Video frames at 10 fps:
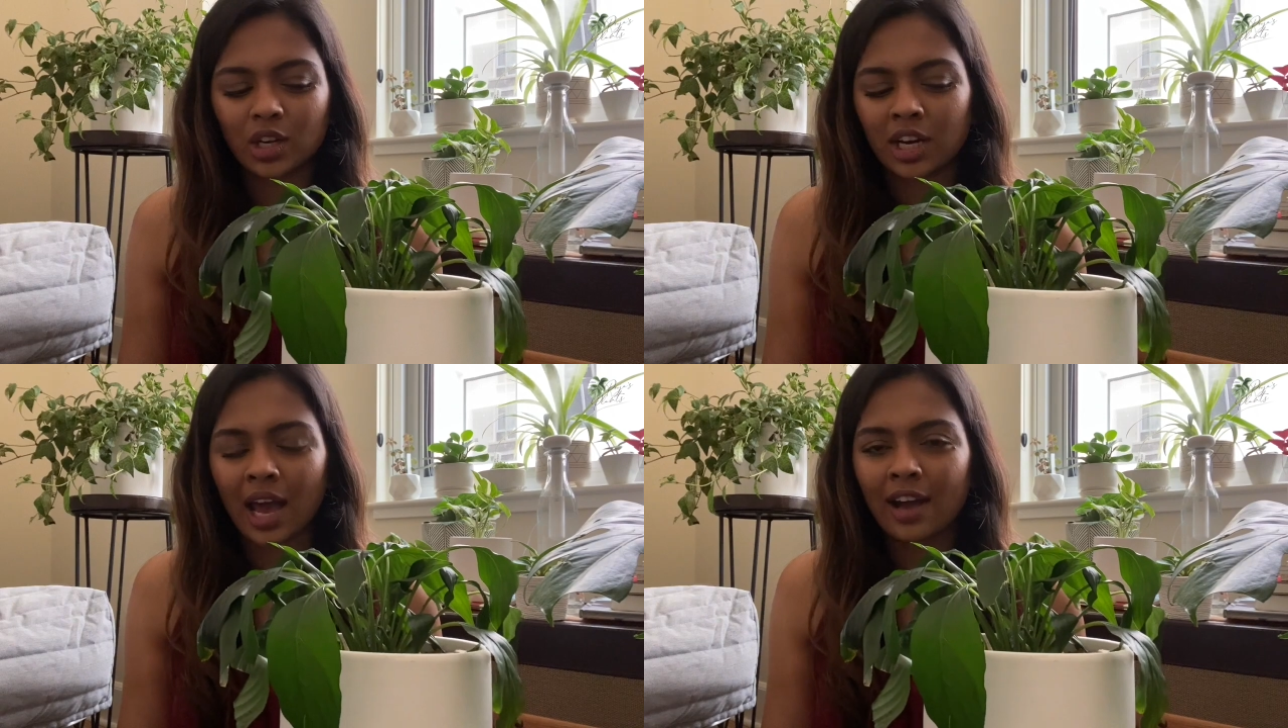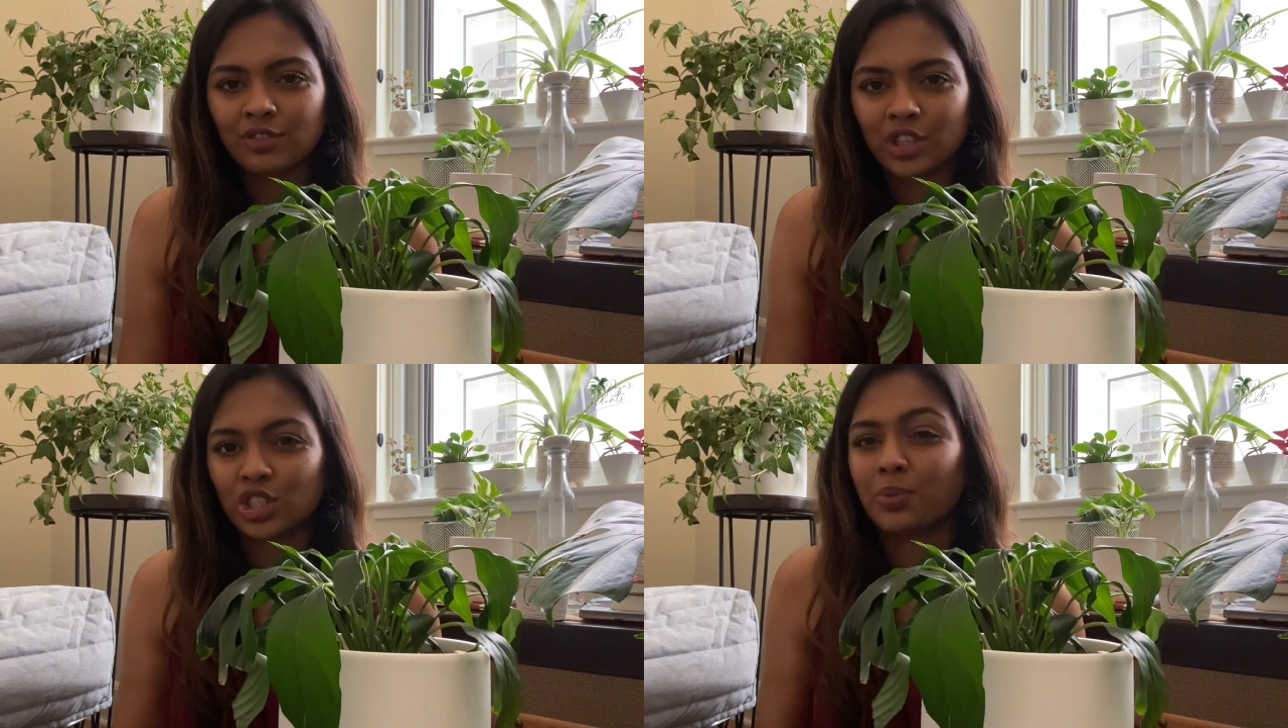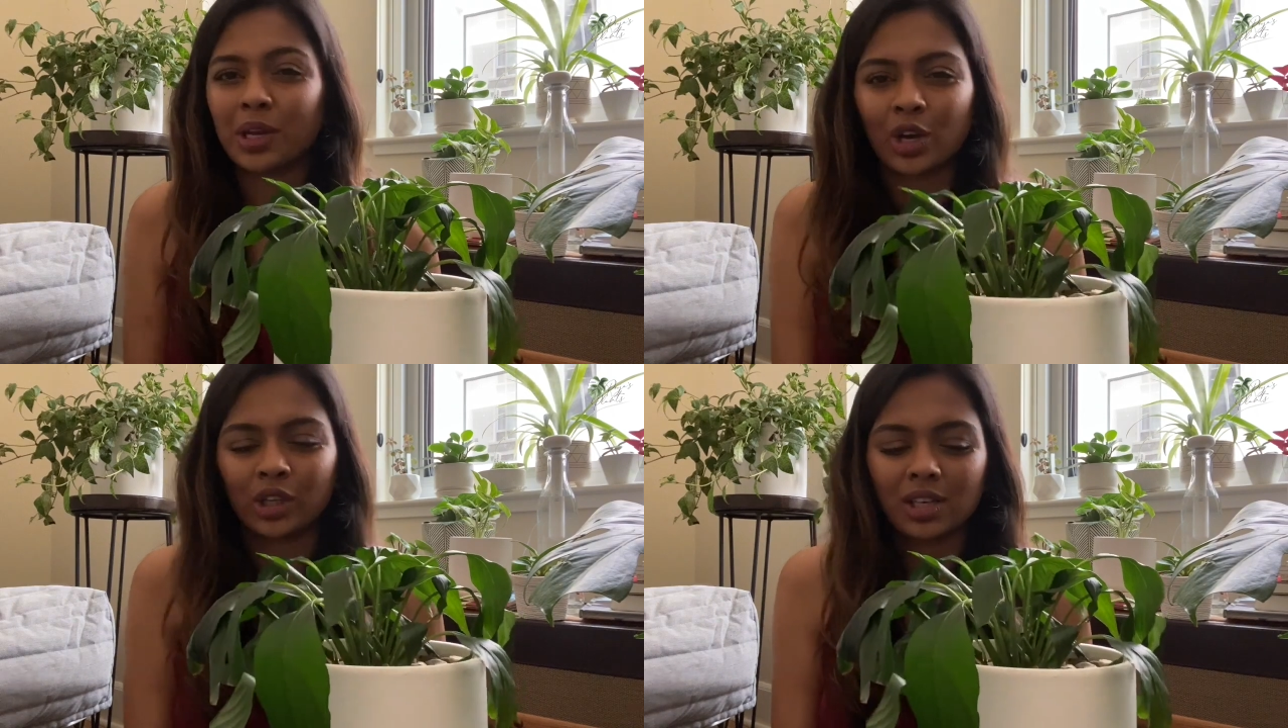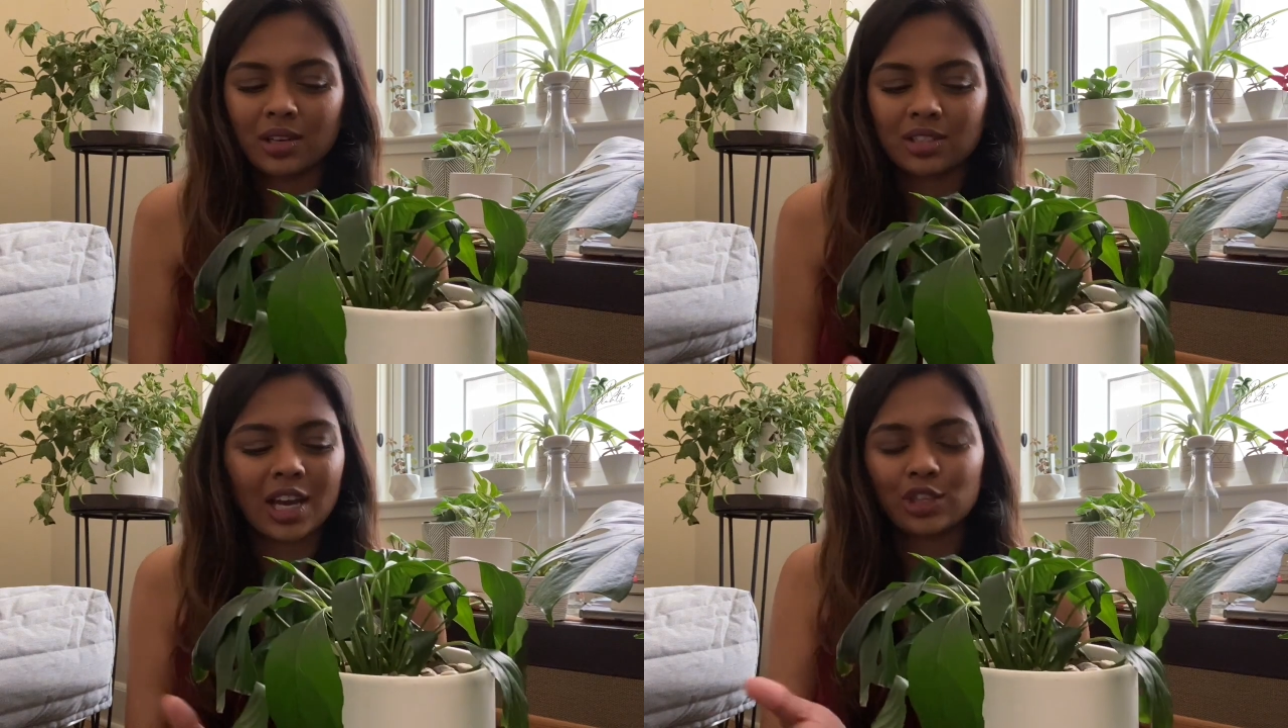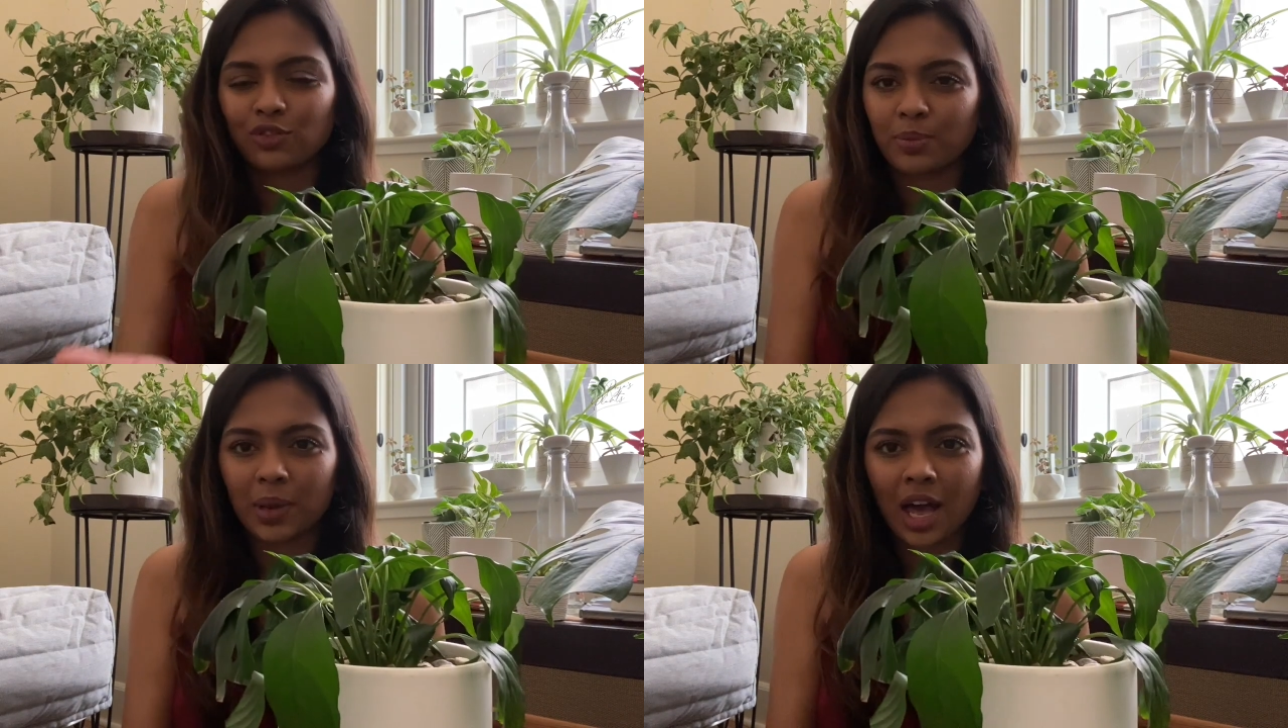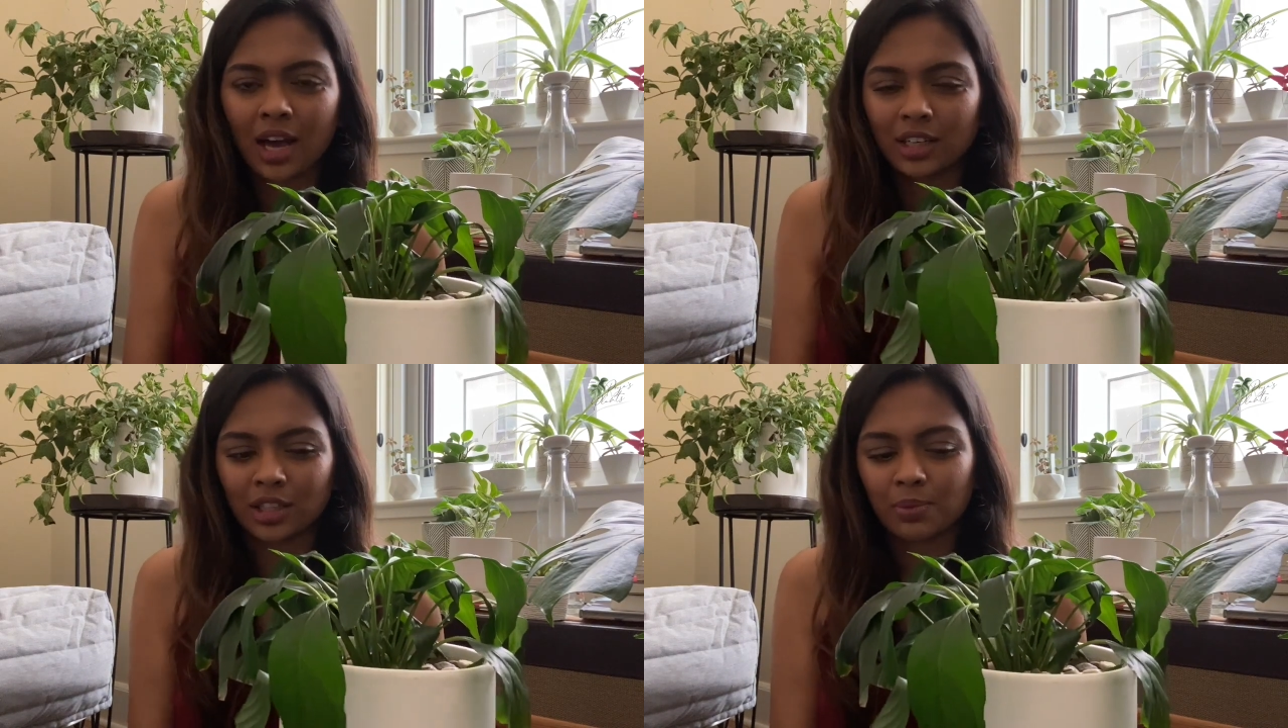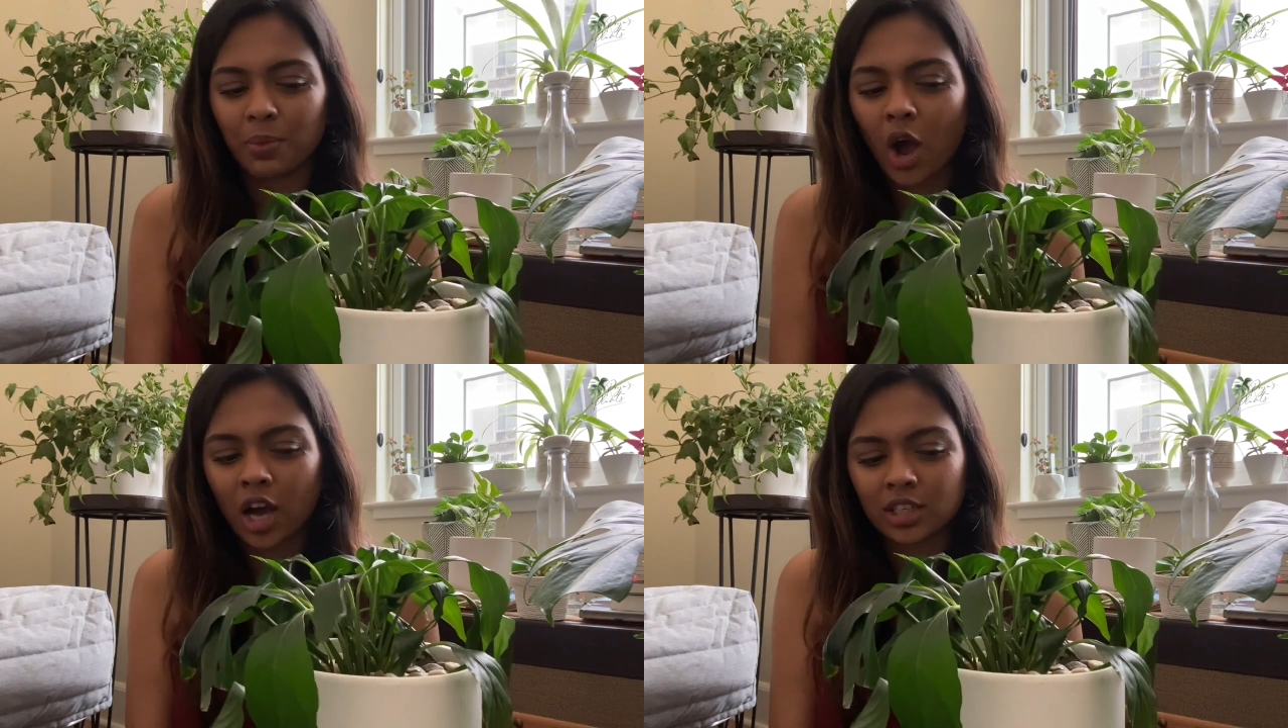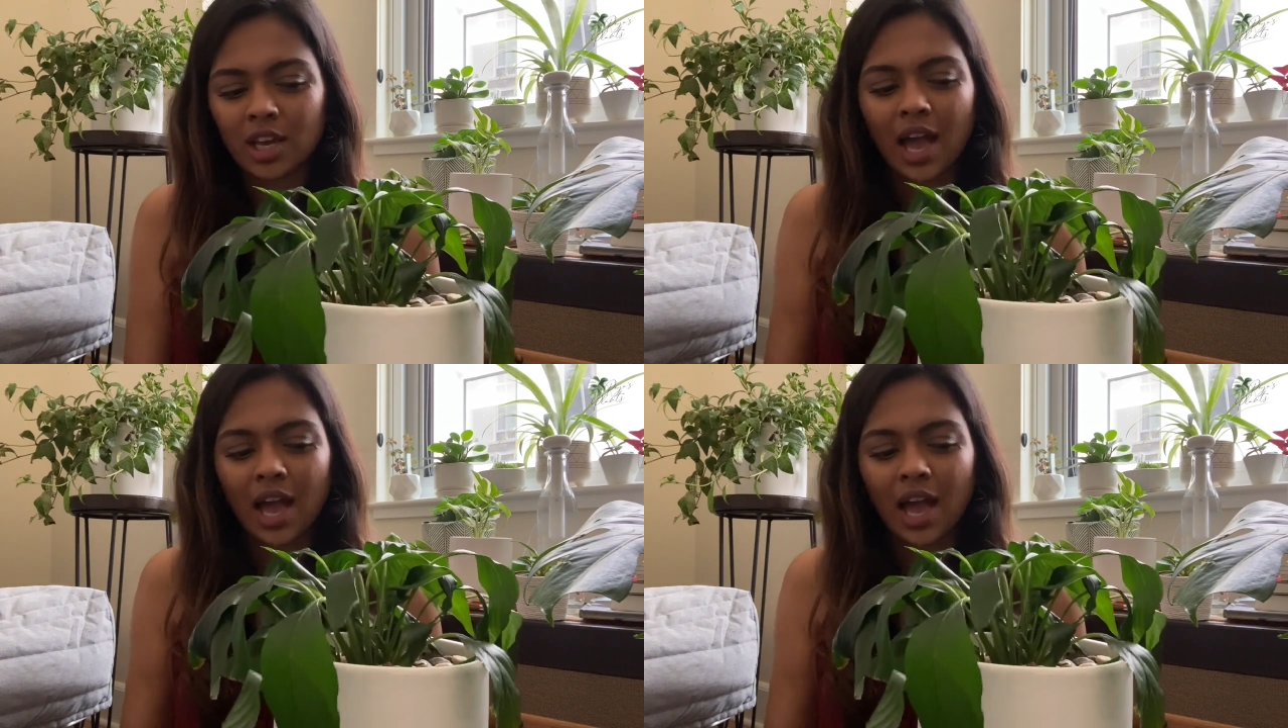on an average, depending on the size of your plant and the pot,